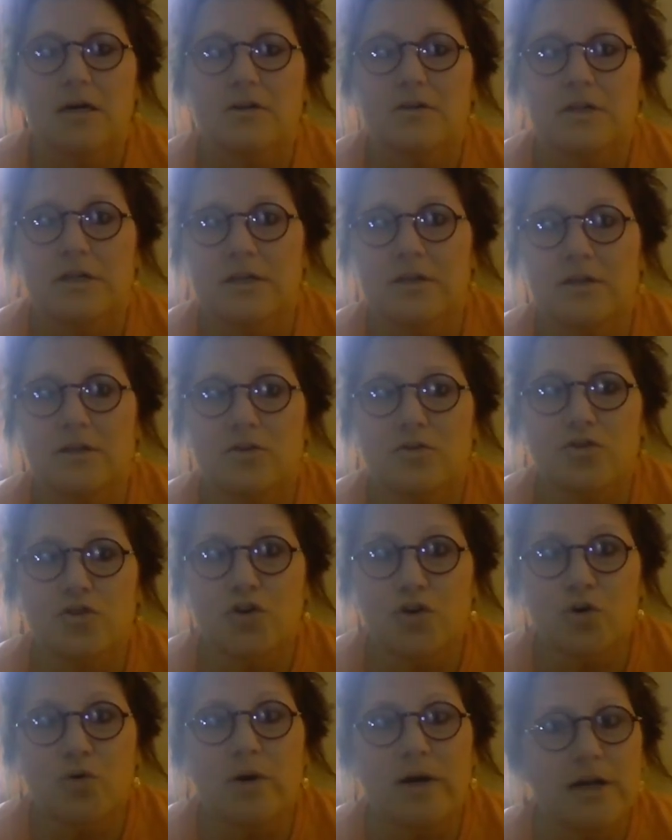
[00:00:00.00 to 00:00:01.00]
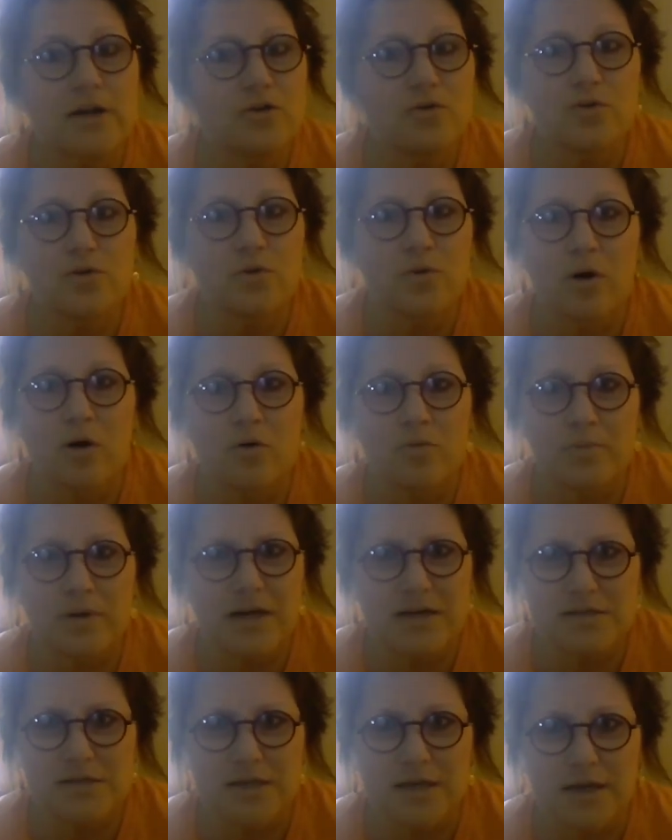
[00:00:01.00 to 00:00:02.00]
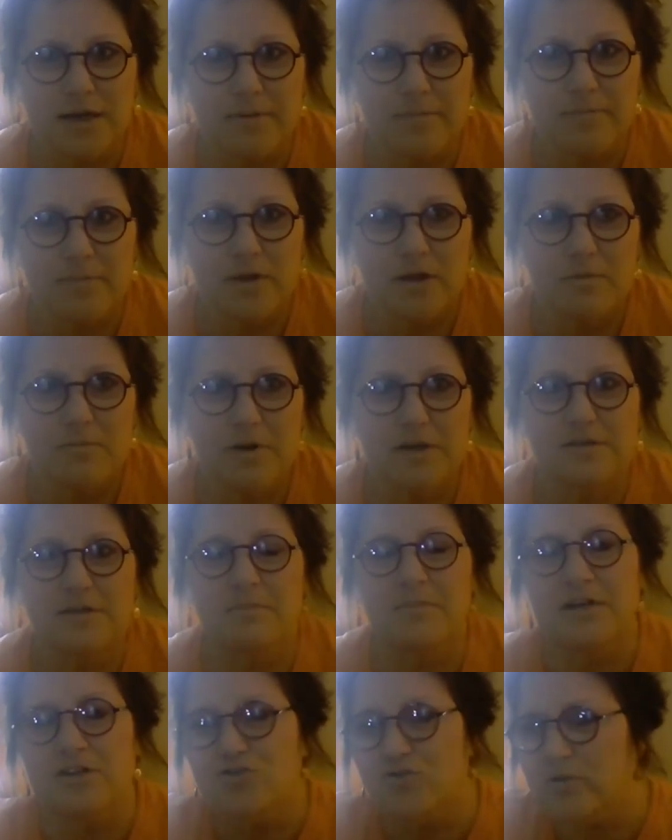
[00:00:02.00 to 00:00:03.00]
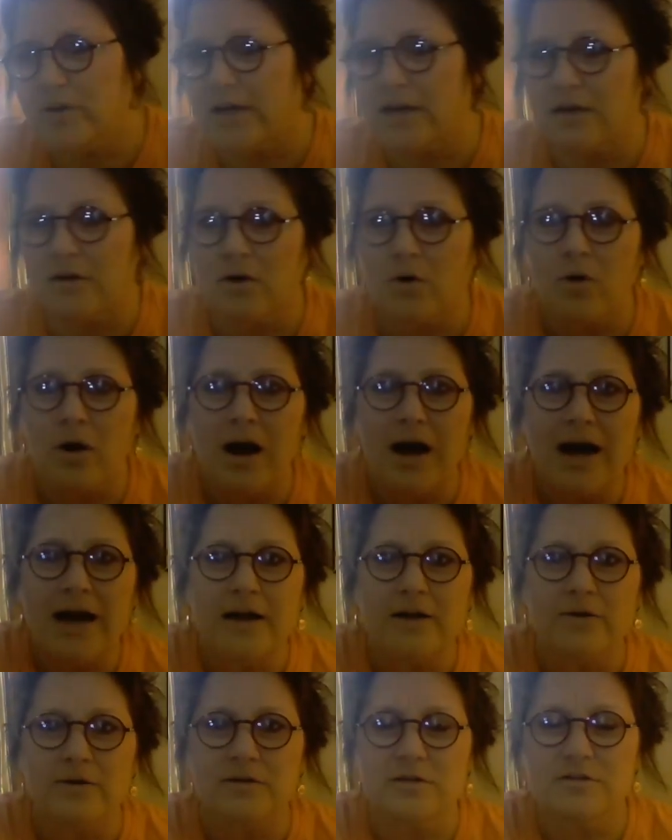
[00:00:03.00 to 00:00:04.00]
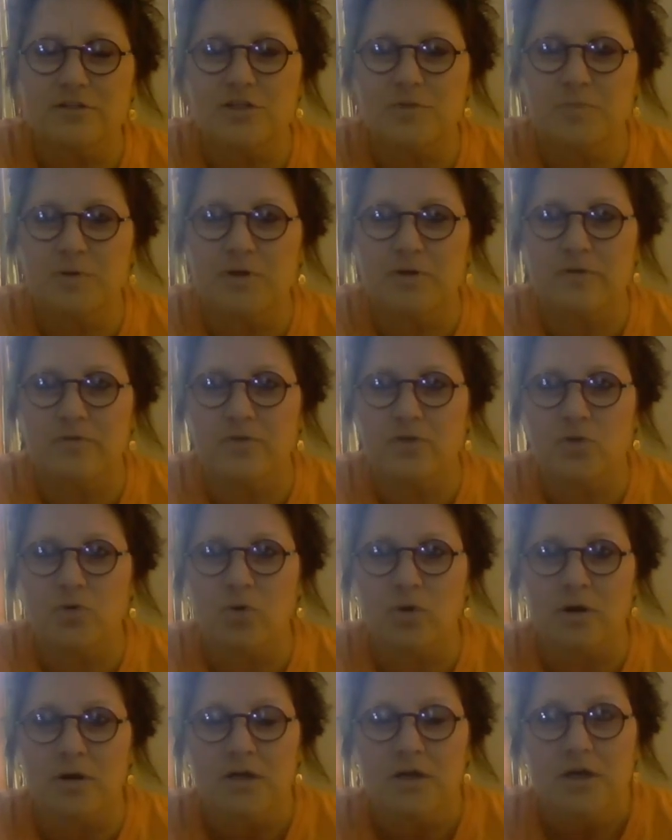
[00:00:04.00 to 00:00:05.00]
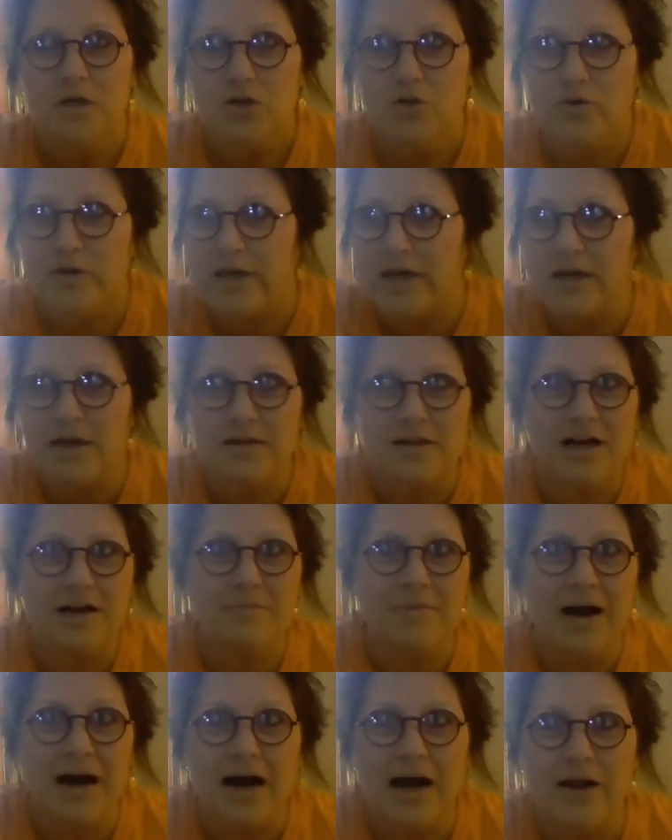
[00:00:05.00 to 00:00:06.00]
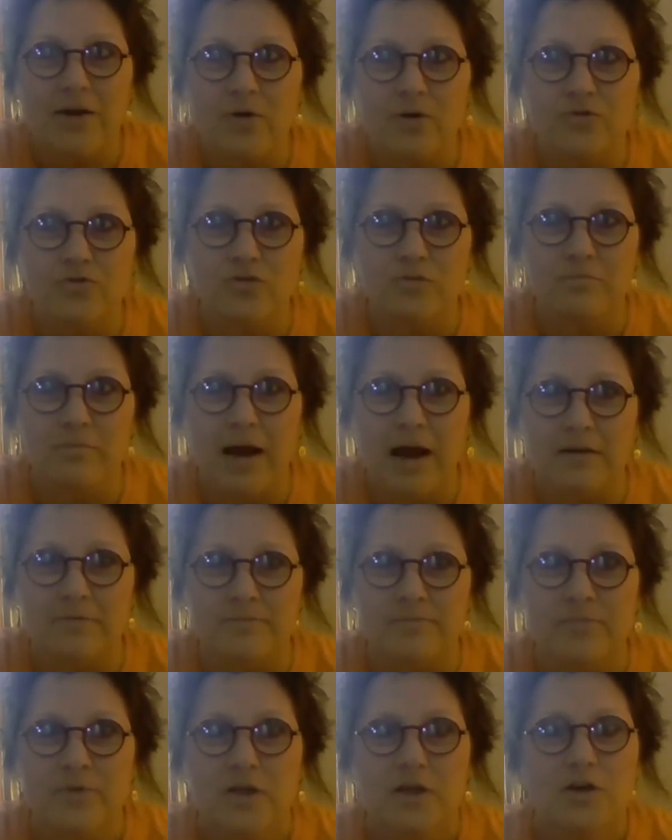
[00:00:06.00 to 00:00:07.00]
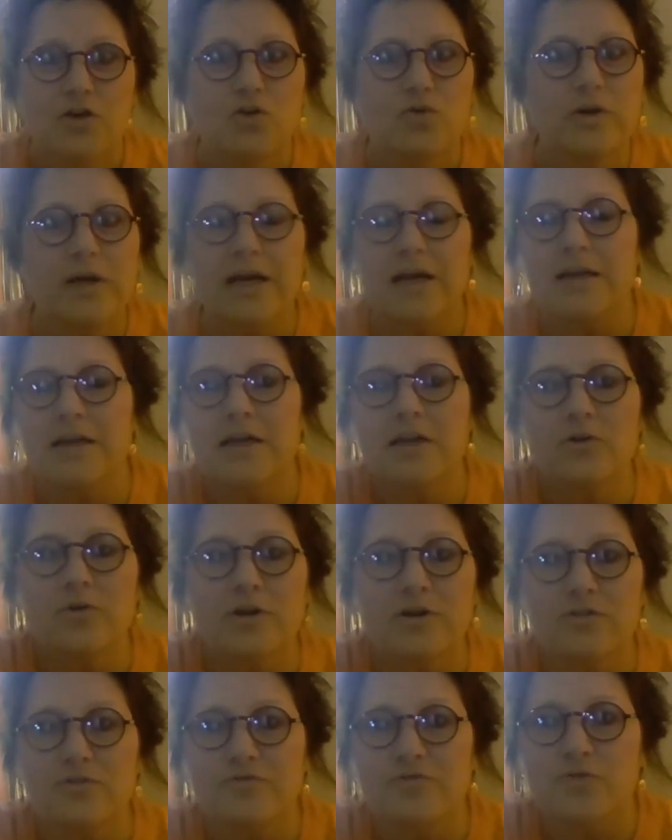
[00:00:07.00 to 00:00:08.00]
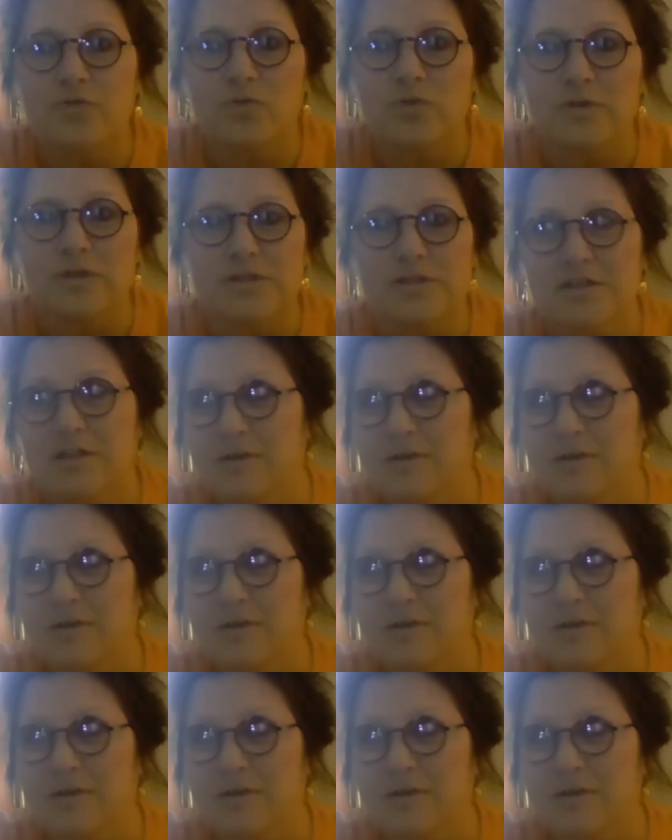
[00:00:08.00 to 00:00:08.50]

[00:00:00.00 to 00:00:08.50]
Then you hinder your own blessing because that means you can't go higher into the Spirit of the Lord. You can't climb higher on your mountain. You can't enter into fullness.